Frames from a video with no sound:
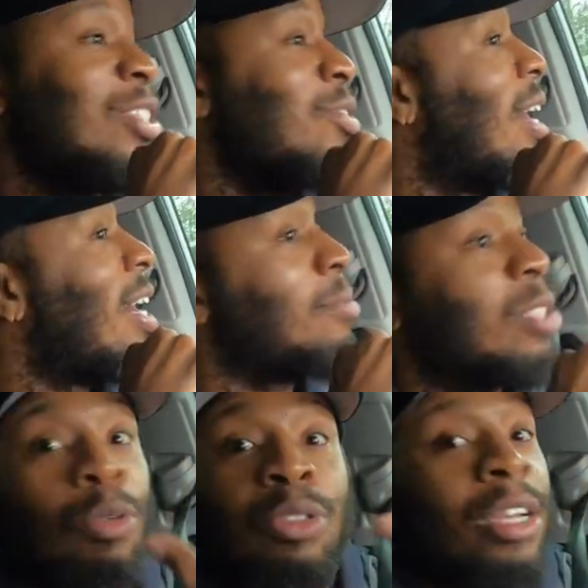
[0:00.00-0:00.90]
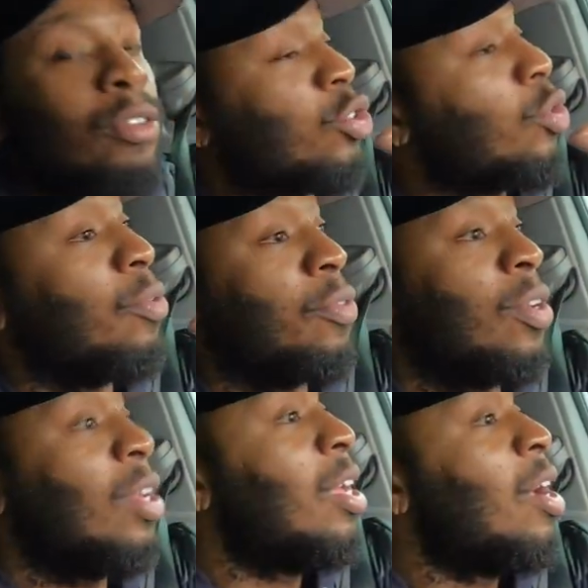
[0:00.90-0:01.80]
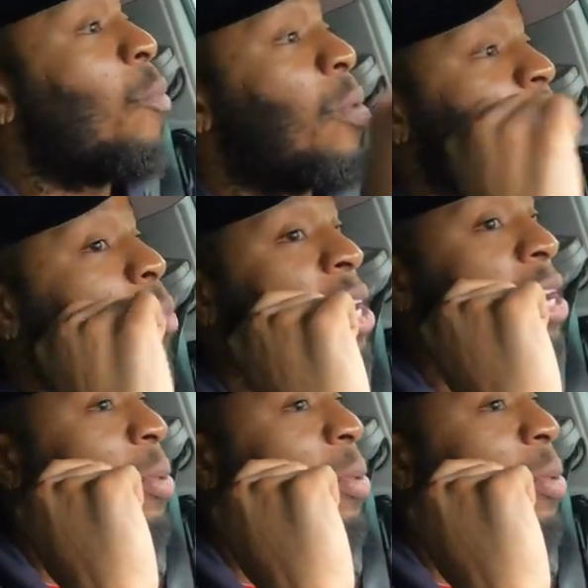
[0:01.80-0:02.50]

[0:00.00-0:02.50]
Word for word: to you guys. I'm just gonna tell you the truth. We we